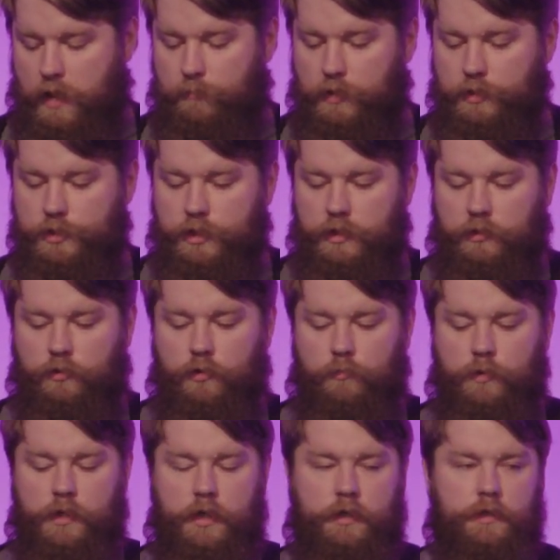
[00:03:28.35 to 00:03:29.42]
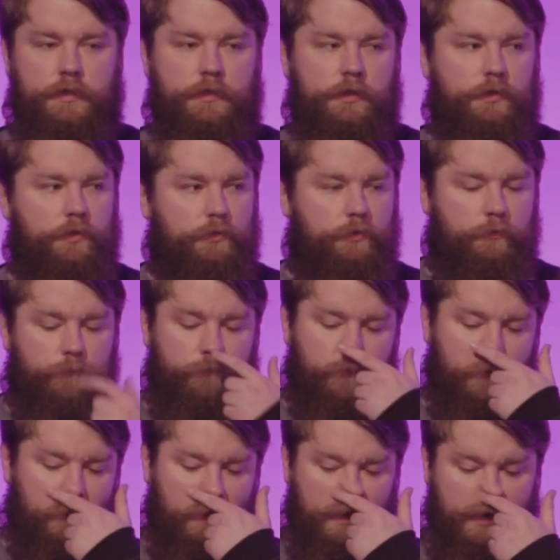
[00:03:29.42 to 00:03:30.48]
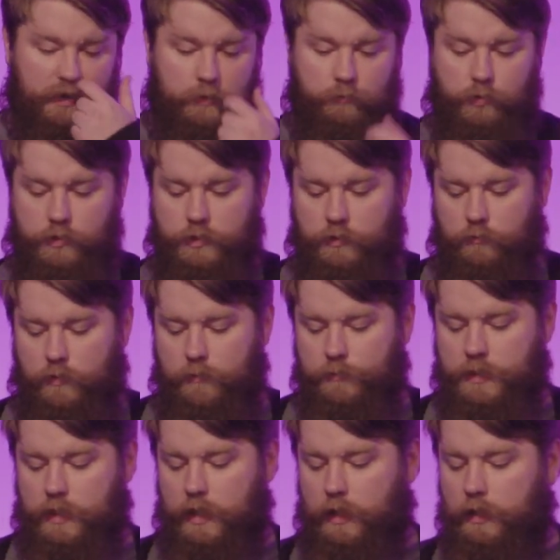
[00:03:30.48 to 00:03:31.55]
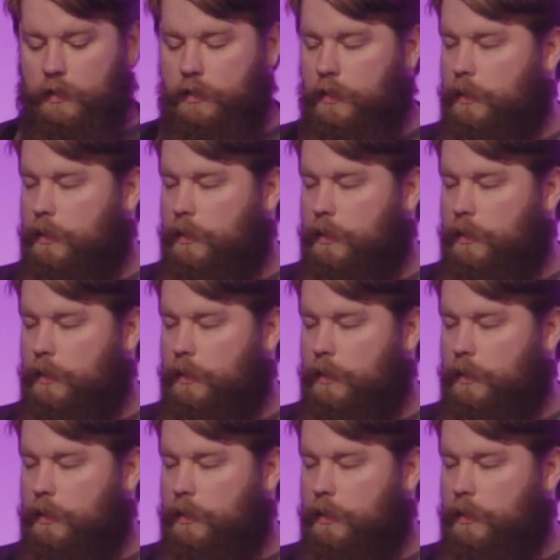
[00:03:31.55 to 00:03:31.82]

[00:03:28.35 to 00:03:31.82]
App Engine and Kubernetes to do a personal website